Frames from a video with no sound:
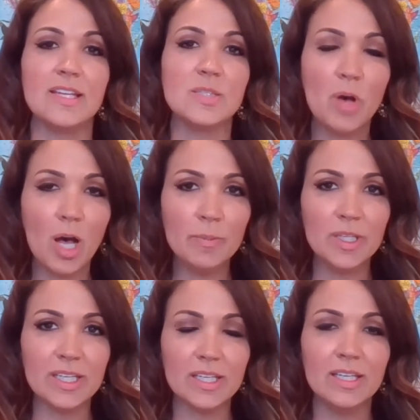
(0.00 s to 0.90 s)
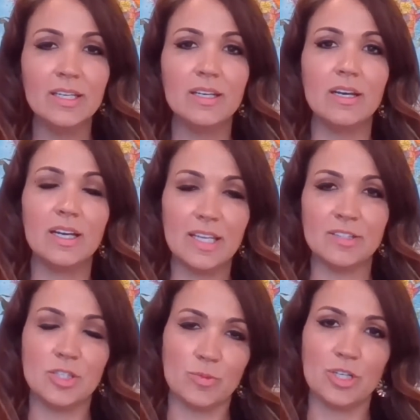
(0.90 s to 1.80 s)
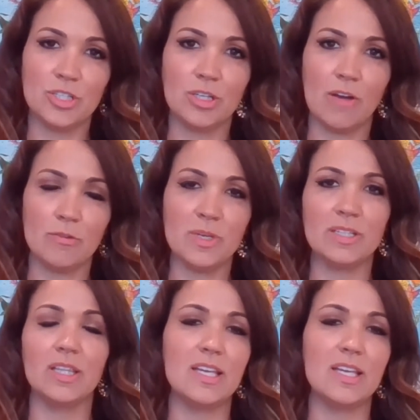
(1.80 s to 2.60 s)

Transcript: that's public against the Russian government,